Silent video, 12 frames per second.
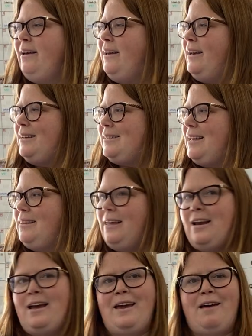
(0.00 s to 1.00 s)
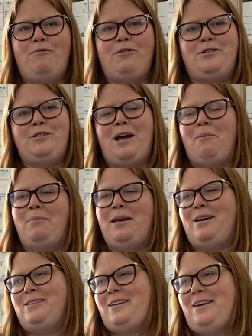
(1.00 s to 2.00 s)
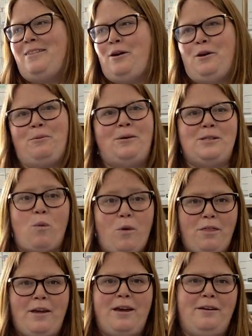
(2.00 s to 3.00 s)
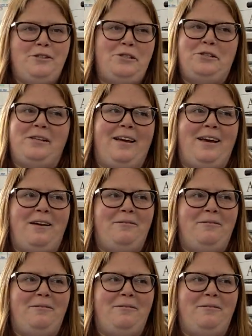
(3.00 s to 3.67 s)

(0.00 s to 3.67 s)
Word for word: It's not that I ever stopped because I thought it wasn't worth it. It was just like I